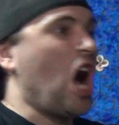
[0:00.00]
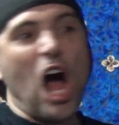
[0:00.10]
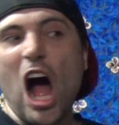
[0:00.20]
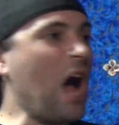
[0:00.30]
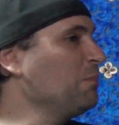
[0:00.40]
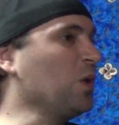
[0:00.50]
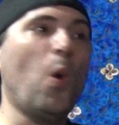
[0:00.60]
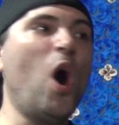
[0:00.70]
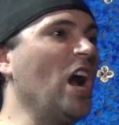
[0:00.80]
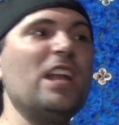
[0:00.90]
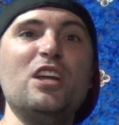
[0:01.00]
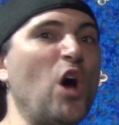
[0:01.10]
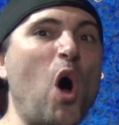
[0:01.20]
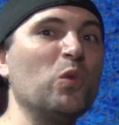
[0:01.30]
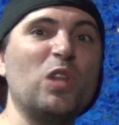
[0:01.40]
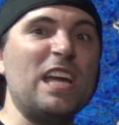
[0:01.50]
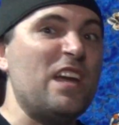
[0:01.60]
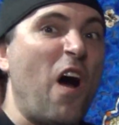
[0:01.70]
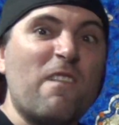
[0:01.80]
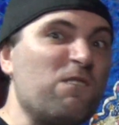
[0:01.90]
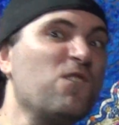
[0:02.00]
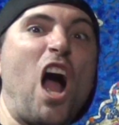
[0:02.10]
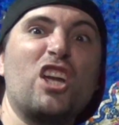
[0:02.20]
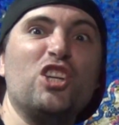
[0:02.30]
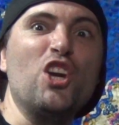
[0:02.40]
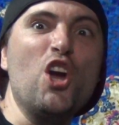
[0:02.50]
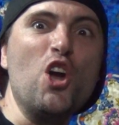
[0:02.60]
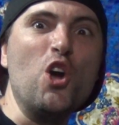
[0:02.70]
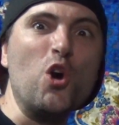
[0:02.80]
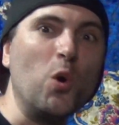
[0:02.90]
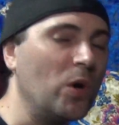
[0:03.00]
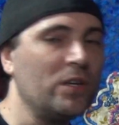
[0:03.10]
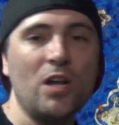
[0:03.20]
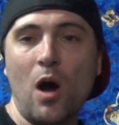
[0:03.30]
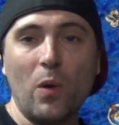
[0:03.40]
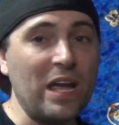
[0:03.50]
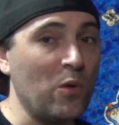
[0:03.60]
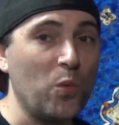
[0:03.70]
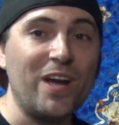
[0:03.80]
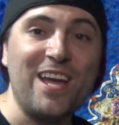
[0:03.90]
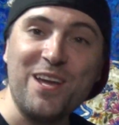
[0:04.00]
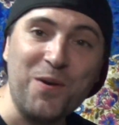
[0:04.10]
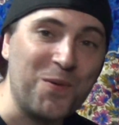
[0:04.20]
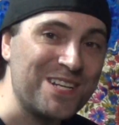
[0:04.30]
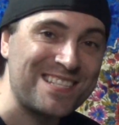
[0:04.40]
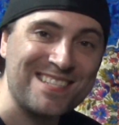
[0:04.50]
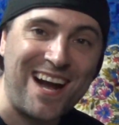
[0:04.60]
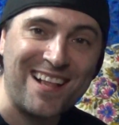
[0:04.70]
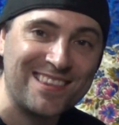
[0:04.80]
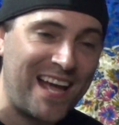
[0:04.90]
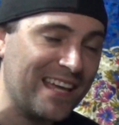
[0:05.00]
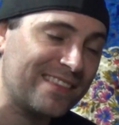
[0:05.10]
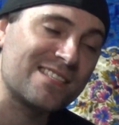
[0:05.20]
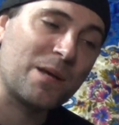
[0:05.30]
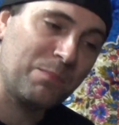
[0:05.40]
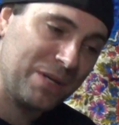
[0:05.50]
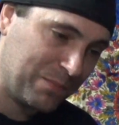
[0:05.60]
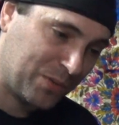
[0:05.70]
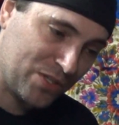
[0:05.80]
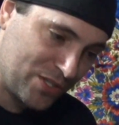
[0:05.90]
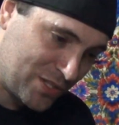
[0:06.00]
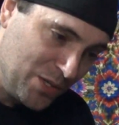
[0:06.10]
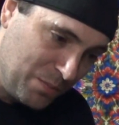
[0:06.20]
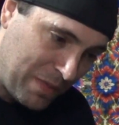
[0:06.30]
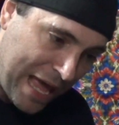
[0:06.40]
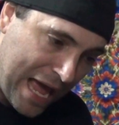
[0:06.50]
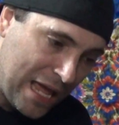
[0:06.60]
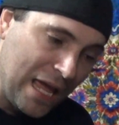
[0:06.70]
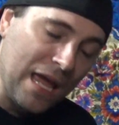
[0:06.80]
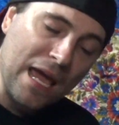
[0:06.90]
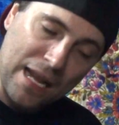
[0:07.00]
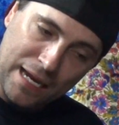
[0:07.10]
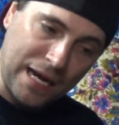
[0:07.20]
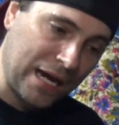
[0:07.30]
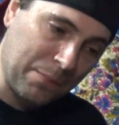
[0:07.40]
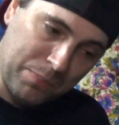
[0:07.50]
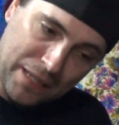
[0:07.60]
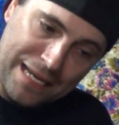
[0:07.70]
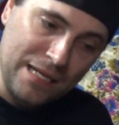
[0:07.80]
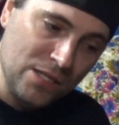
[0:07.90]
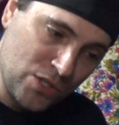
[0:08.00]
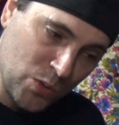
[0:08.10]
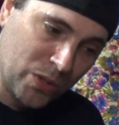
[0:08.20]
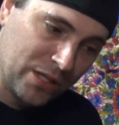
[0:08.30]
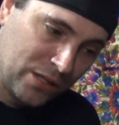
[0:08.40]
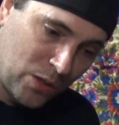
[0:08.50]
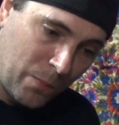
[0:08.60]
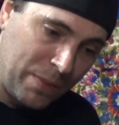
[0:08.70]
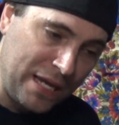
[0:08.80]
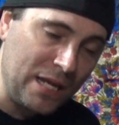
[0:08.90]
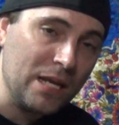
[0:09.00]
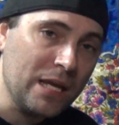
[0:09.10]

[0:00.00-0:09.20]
I'm the one and only. You! No, it was not like some people assume that, and I kind of played into it a little bit